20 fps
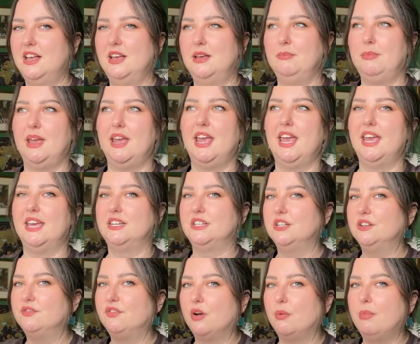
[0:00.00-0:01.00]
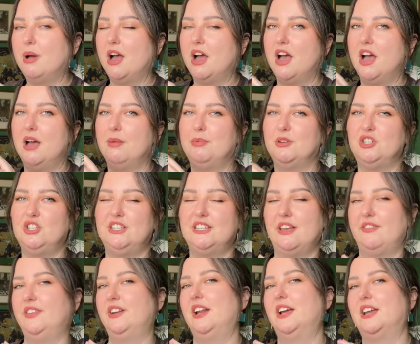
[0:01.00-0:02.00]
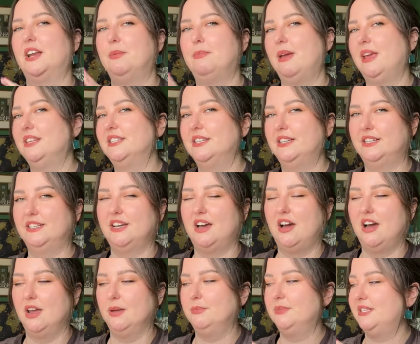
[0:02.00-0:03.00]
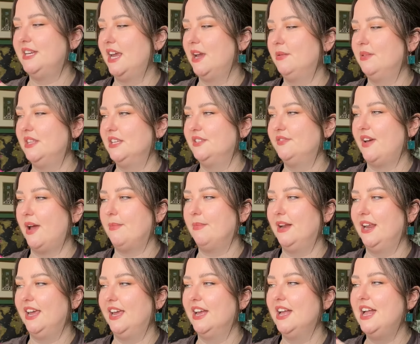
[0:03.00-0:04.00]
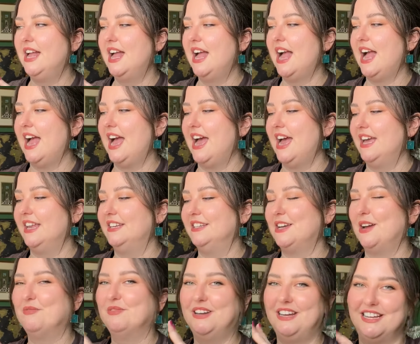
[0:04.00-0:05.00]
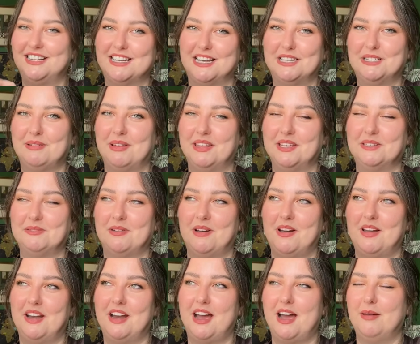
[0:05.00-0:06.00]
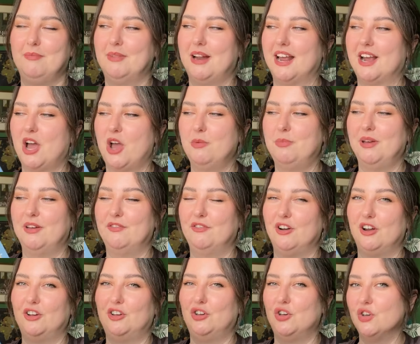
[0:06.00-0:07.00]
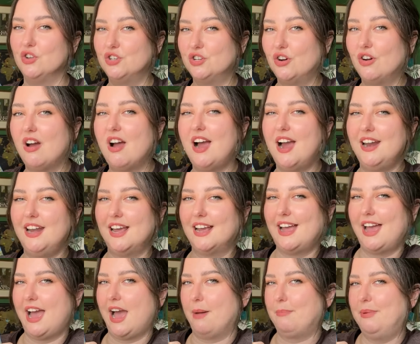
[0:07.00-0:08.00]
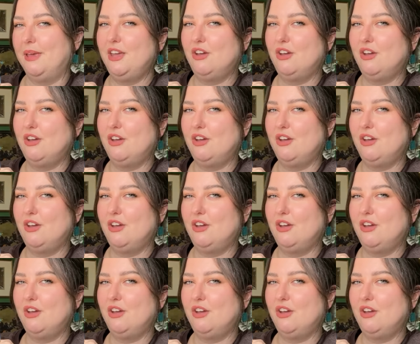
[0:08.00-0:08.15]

being hidden from her, but she's having like an amazing time staying with this family. And I'm really excited about this one. I'm like hoping for a good cry, like a happy